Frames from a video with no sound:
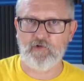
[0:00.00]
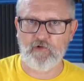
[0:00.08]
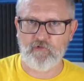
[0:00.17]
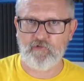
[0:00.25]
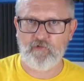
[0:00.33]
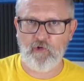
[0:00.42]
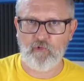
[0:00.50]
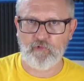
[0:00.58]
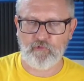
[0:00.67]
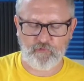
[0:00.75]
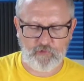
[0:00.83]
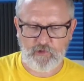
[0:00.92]
in his
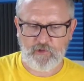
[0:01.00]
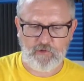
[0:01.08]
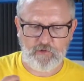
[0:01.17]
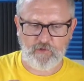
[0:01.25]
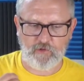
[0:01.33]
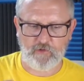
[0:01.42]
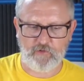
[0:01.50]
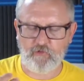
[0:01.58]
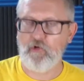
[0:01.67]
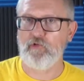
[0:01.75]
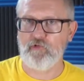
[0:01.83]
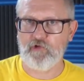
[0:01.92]
the
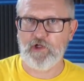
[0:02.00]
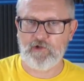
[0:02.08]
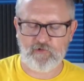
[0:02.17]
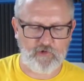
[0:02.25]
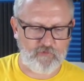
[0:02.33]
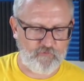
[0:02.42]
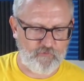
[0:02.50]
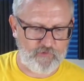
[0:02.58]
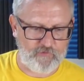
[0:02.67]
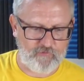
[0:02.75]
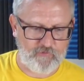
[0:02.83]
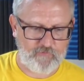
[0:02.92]
tonal change in his
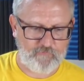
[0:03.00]
voice.